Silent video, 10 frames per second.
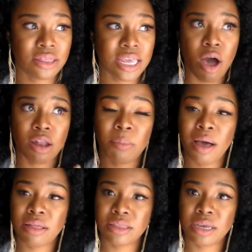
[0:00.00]
it's all
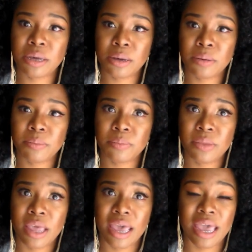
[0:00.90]
about them
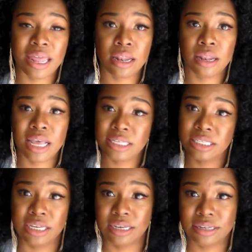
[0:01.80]
and
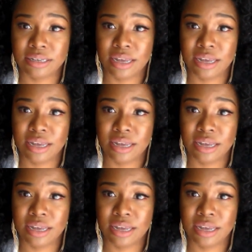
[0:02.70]
that's it.